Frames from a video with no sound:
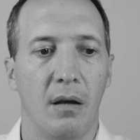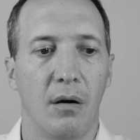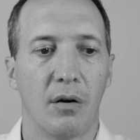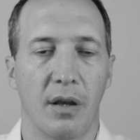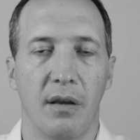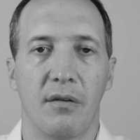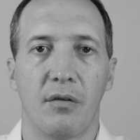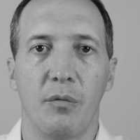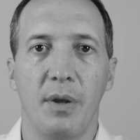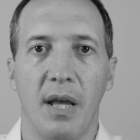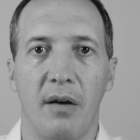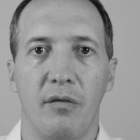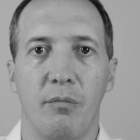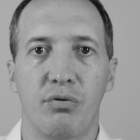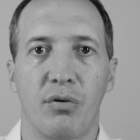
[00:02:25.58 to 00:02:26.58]
Okay, so we
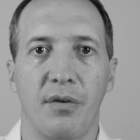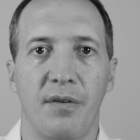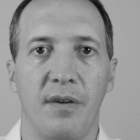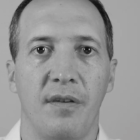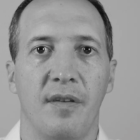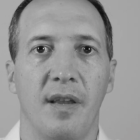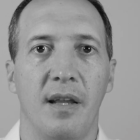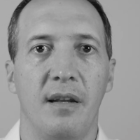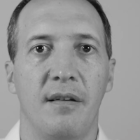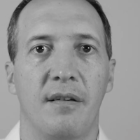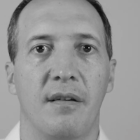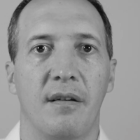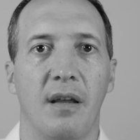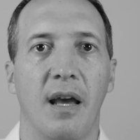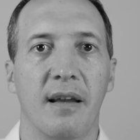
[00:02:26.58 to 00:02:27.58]
have a process and
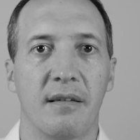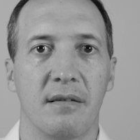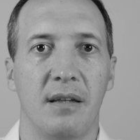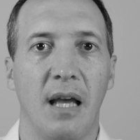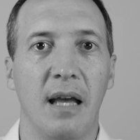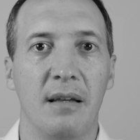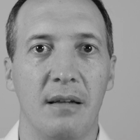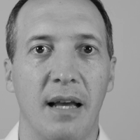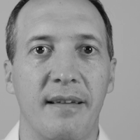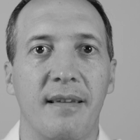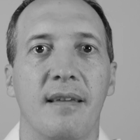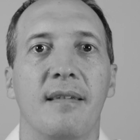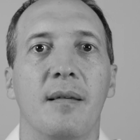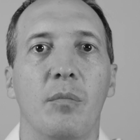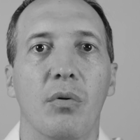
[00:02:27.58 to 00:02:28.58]
it's
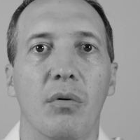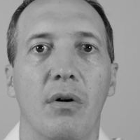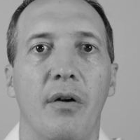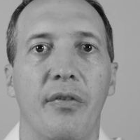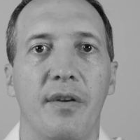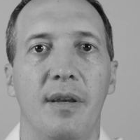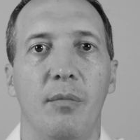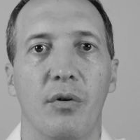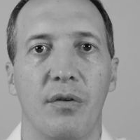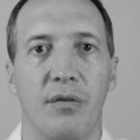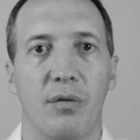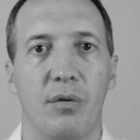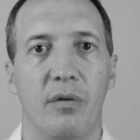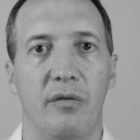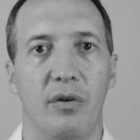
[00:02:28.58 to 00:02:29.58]
accessible on the D-Bus
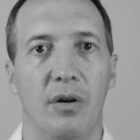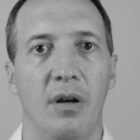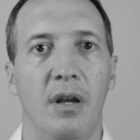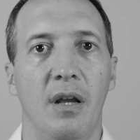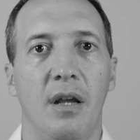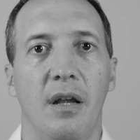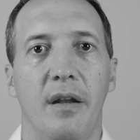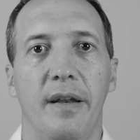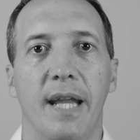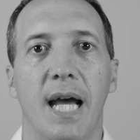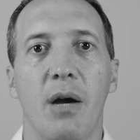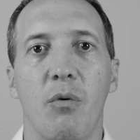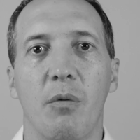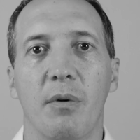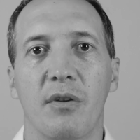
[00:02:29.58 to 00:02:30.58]
server.
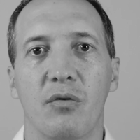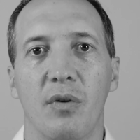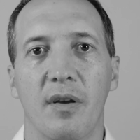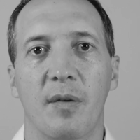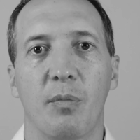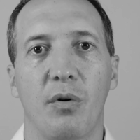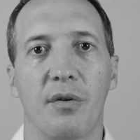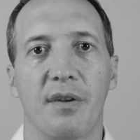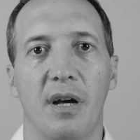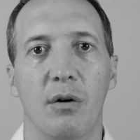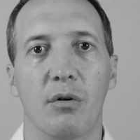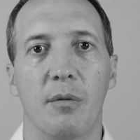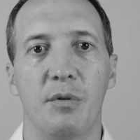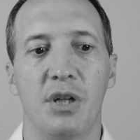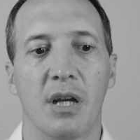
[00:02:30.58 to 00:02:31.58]
Now we want to export our
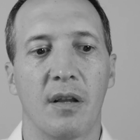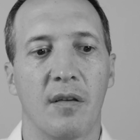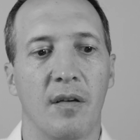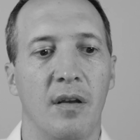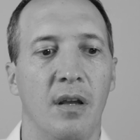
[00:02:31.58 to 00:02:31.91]
object.